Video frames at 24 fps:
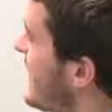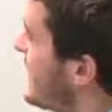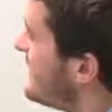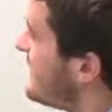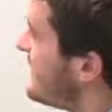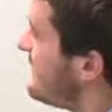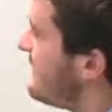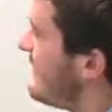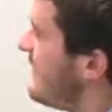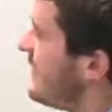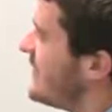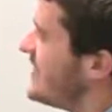laid, and
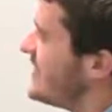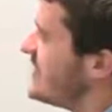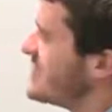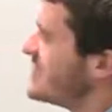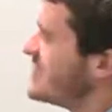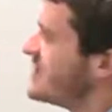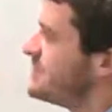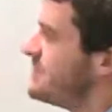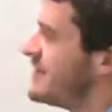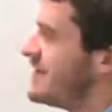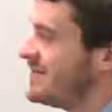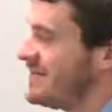the
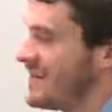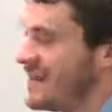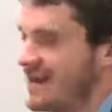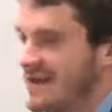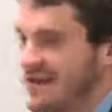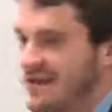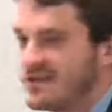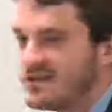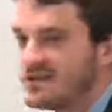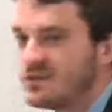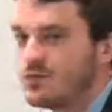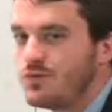foundations being laid
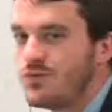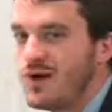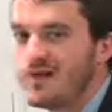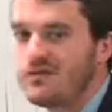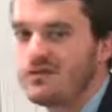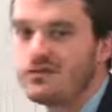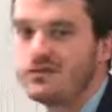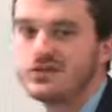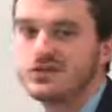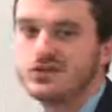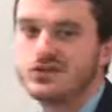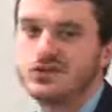here is a
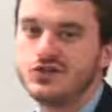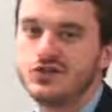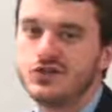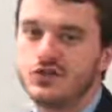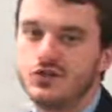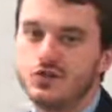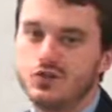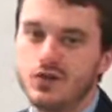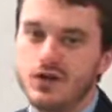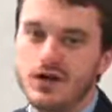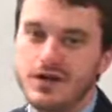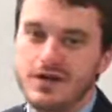reference
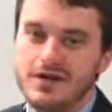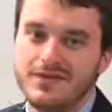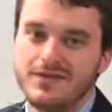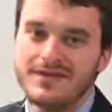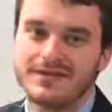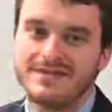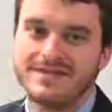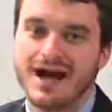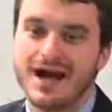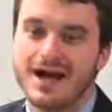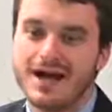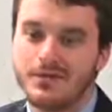to
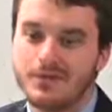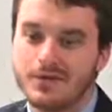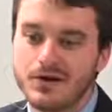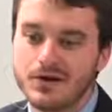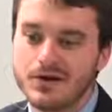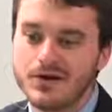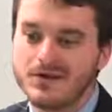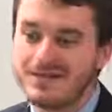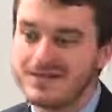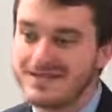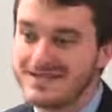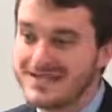the time
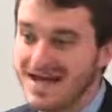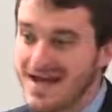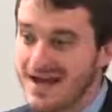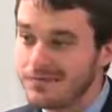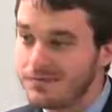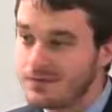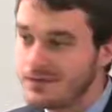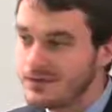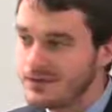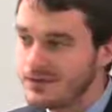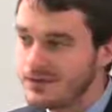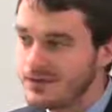period of the
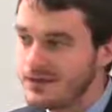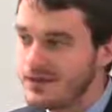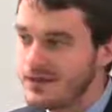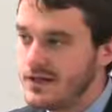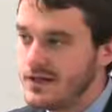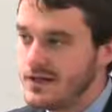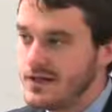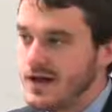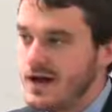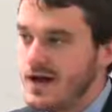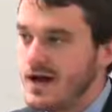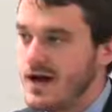temple.
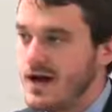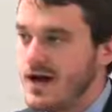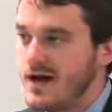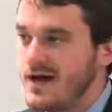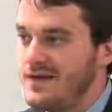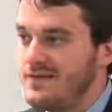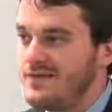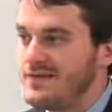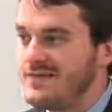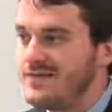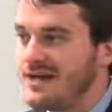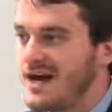
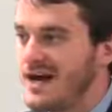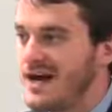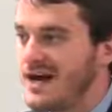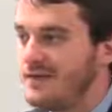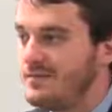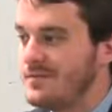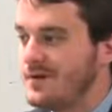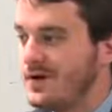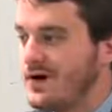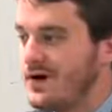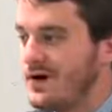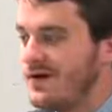In the
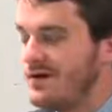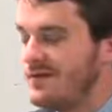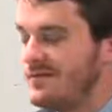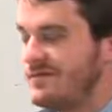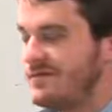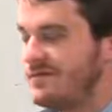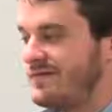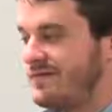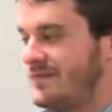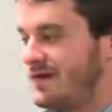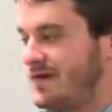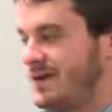time
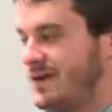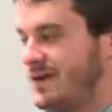of